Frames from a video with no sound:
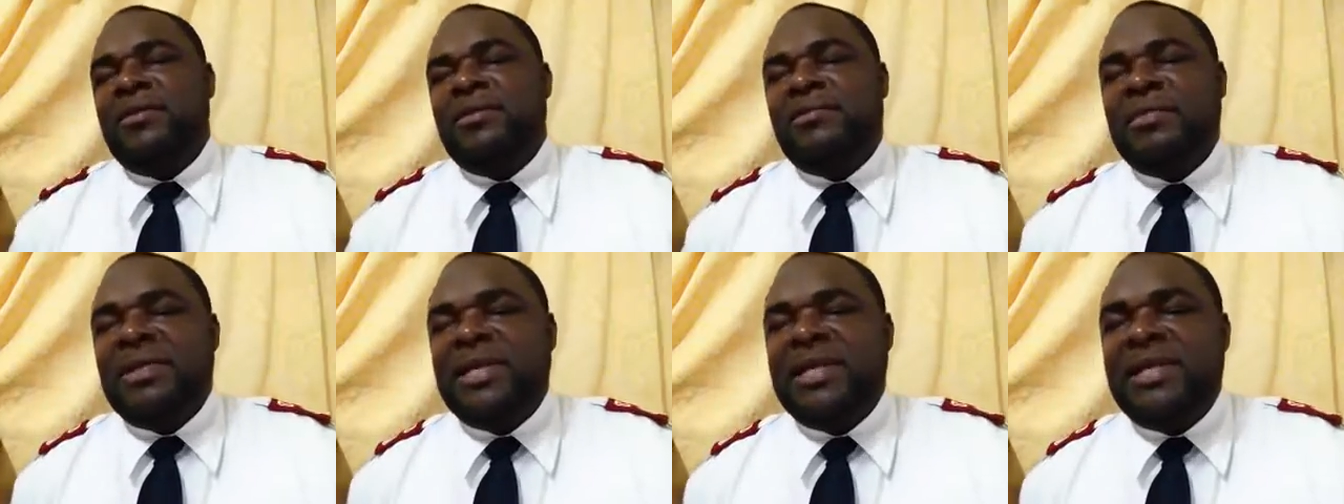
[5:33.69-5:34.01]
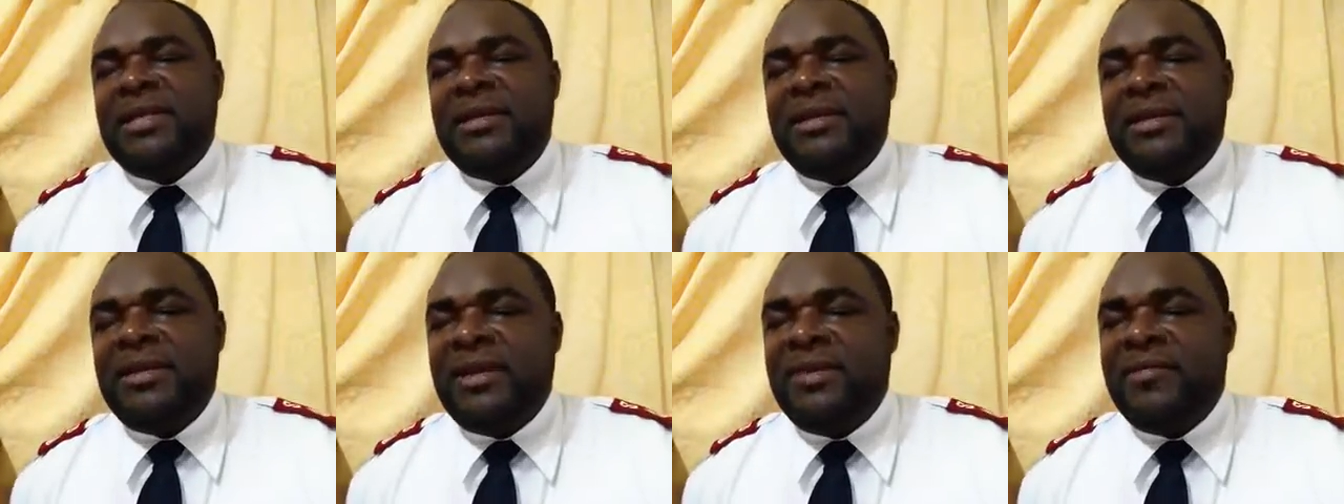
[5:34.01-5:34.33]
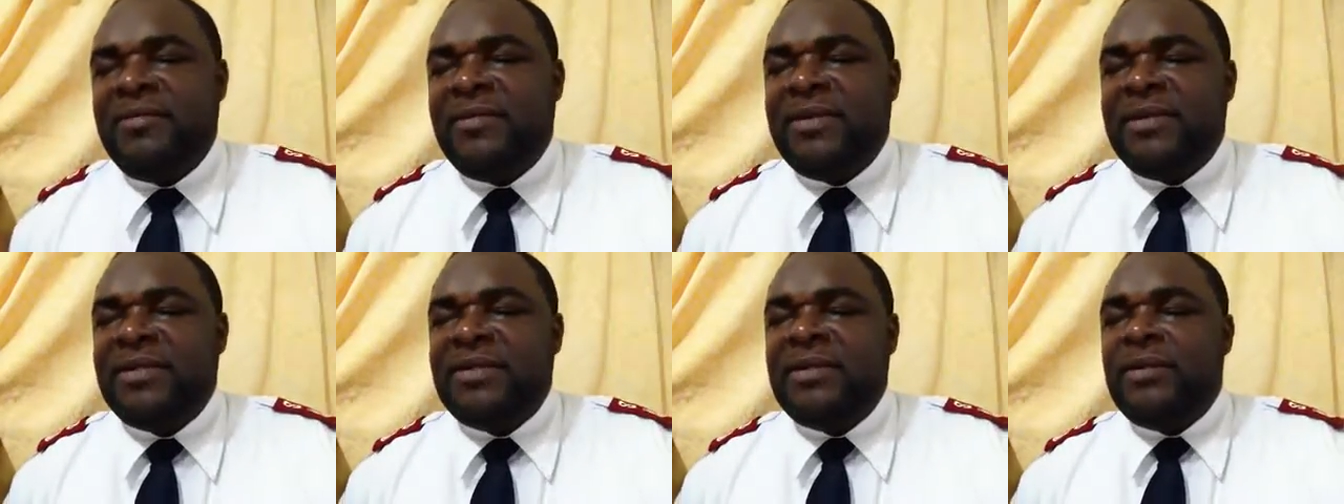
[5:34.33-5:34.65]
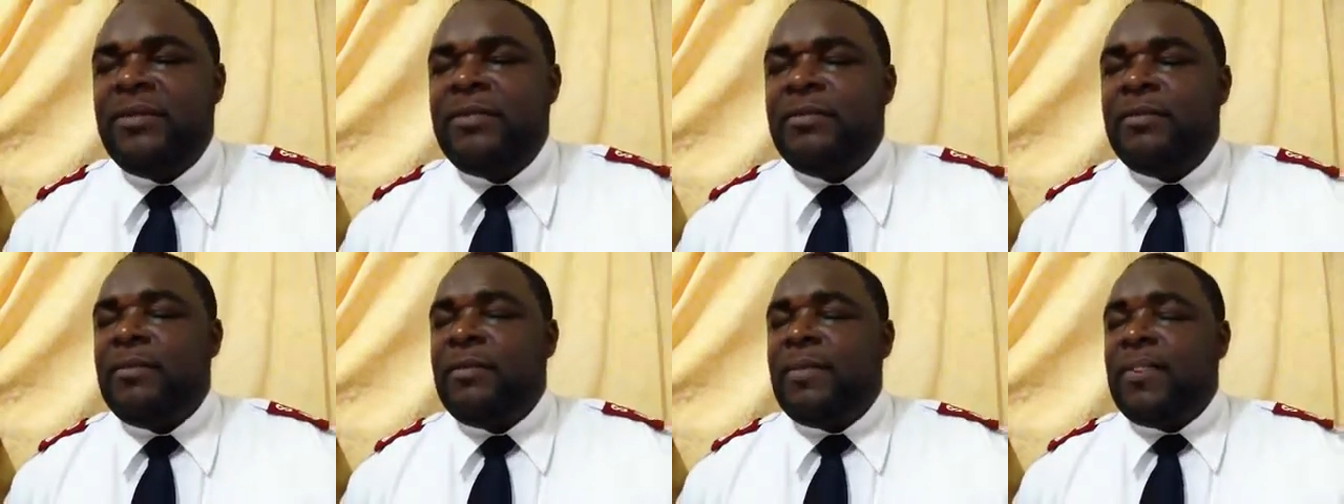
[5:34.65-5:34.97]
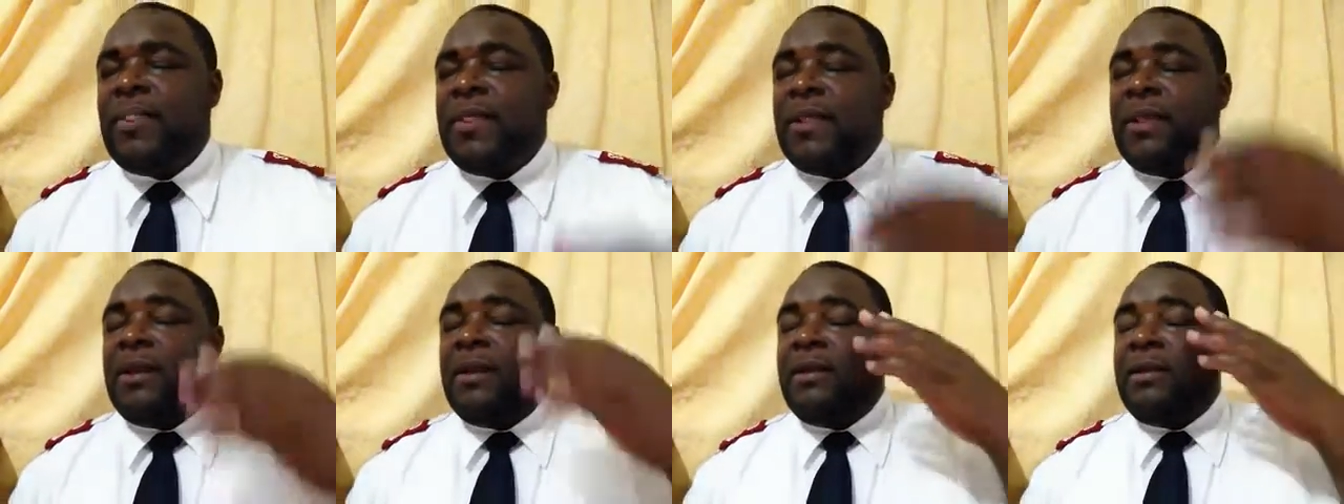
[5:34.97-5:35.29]
who are not
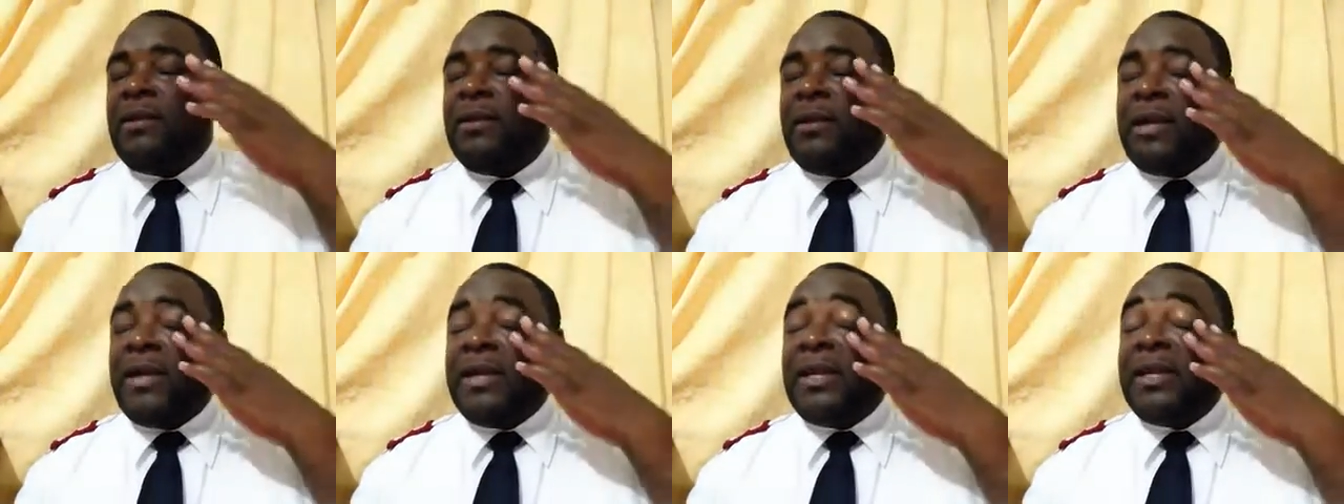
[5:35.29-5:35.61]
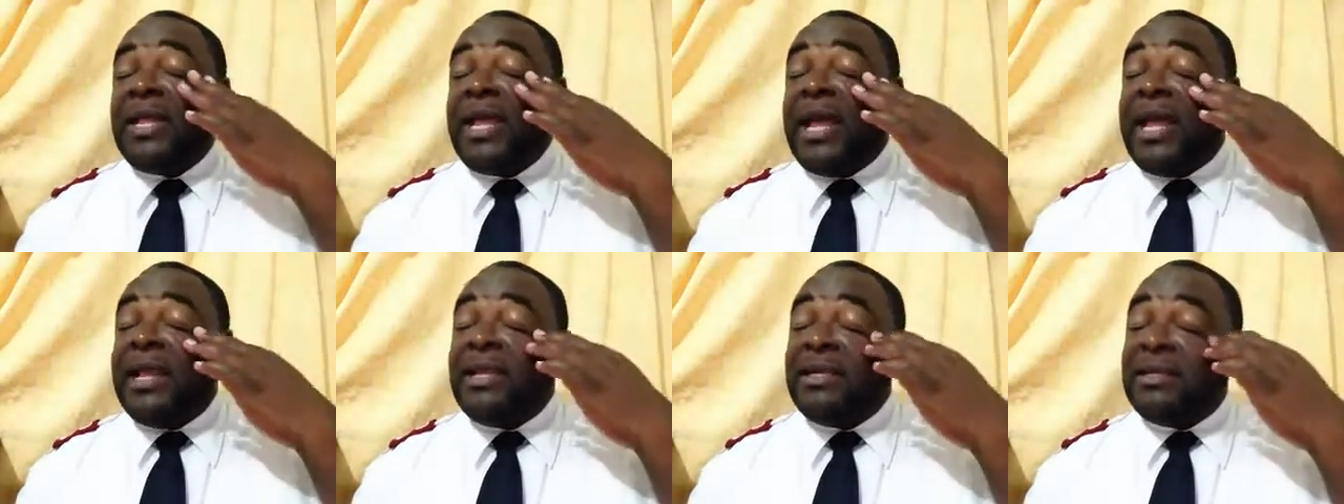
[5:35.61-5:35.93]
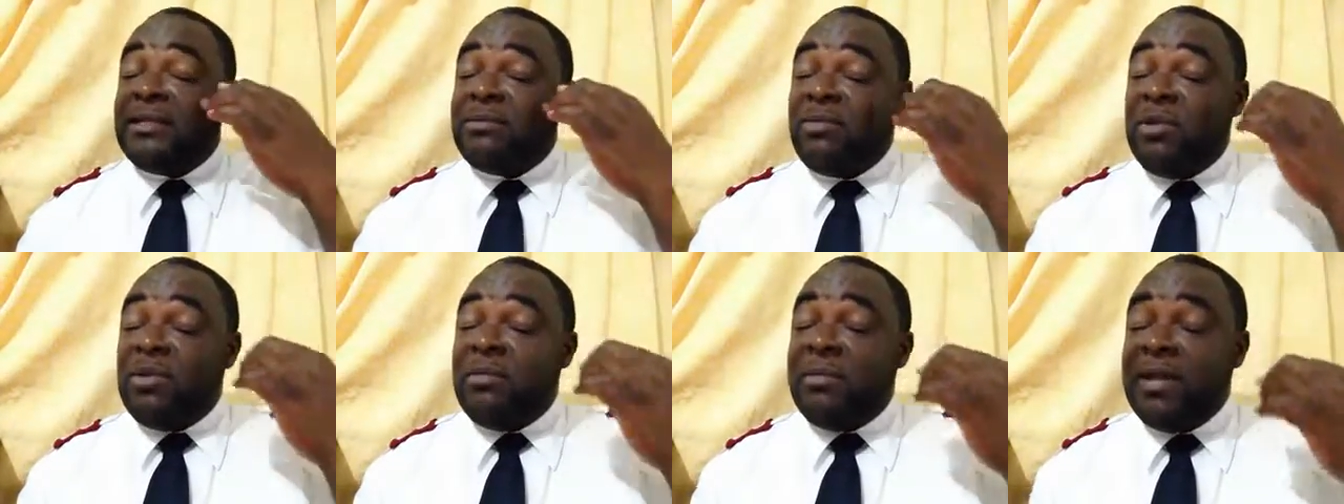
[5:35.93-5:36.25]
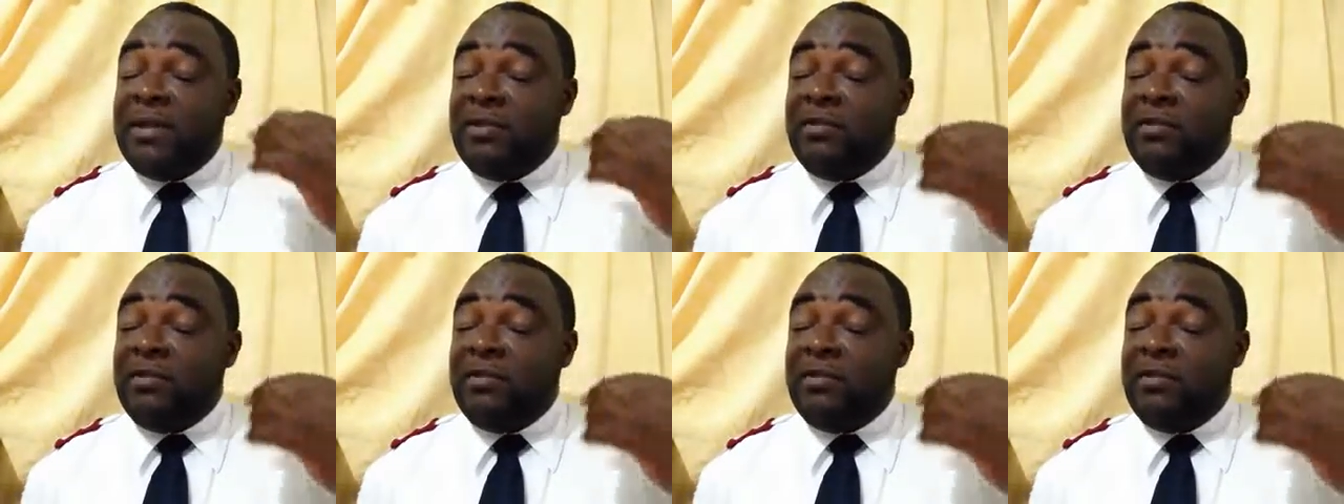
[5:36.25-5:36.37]
well or who have some